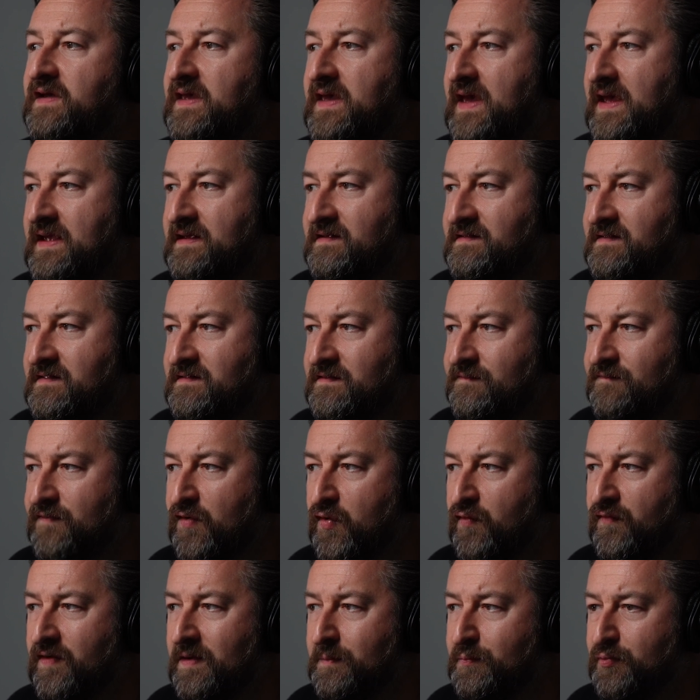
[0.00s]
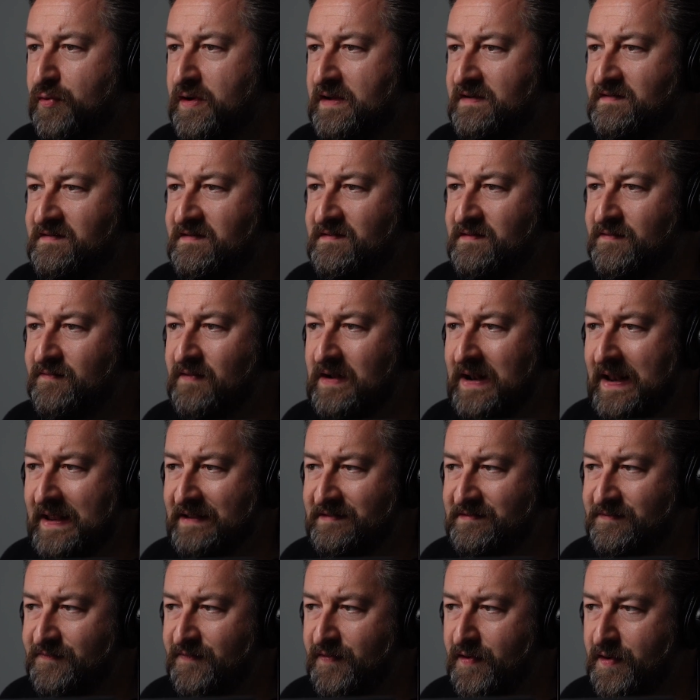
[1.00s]
cases involving breaches of
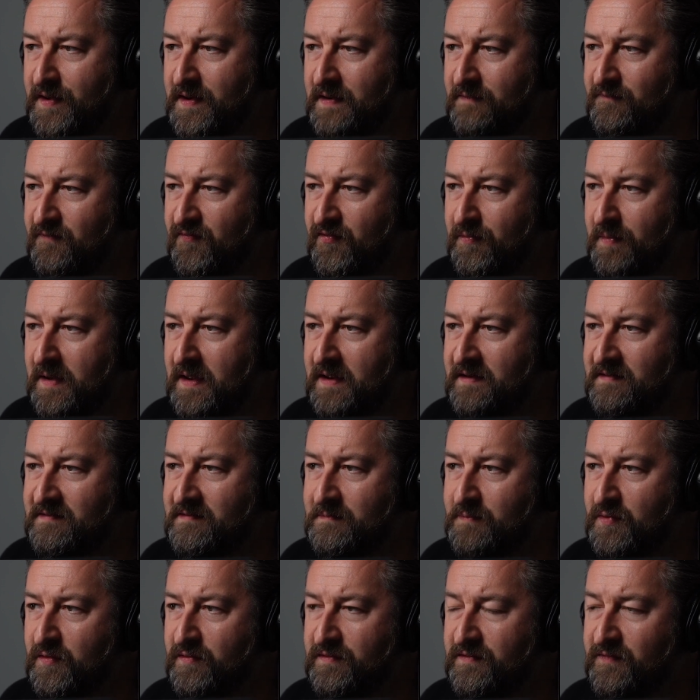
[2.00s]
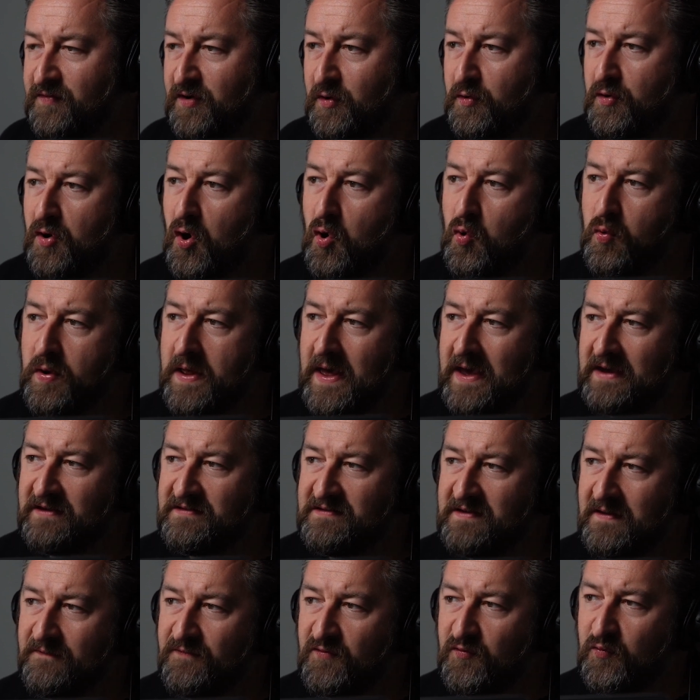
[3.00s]
classified information, because if you don't hold
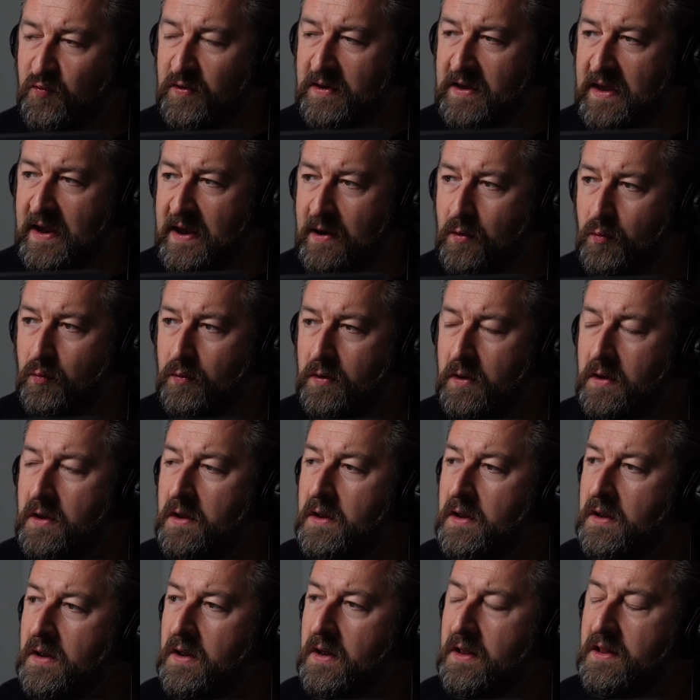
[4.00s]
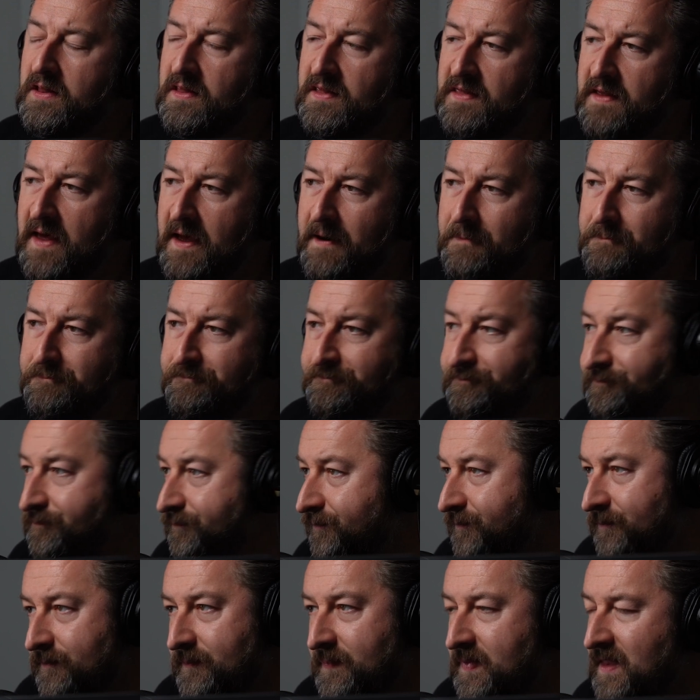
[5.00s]
Hegseth to account, then
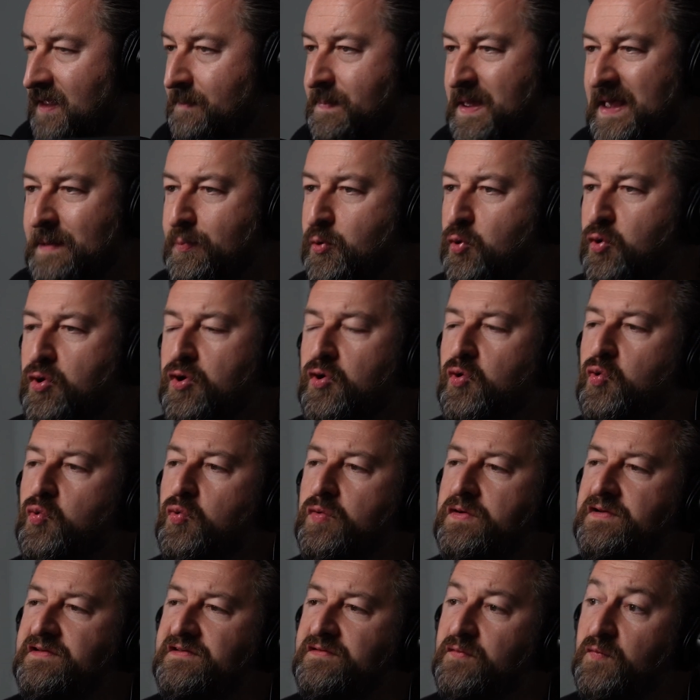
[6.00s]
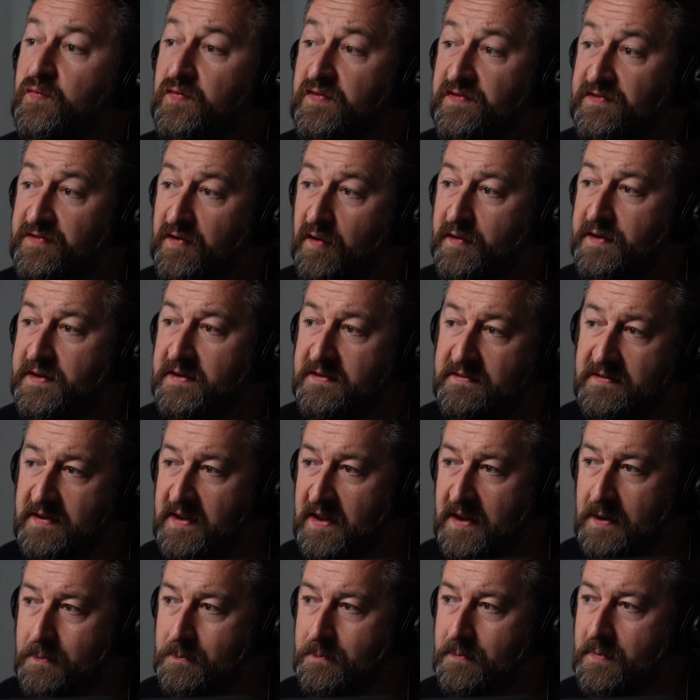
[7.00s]
people can always sort of cite
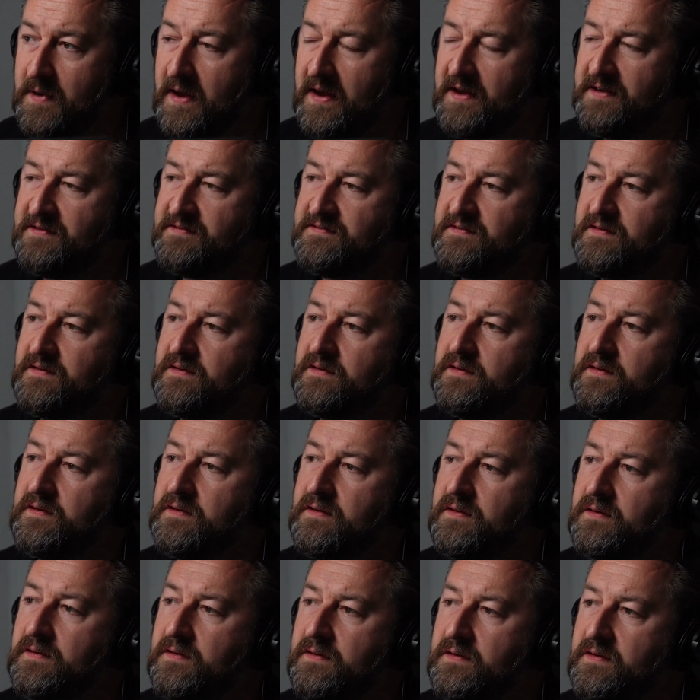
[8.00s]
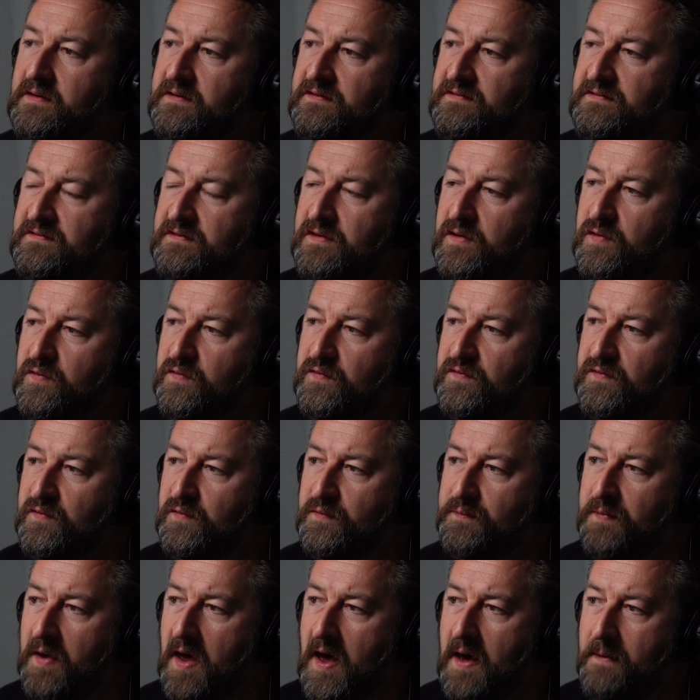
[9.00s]
him as an excuse for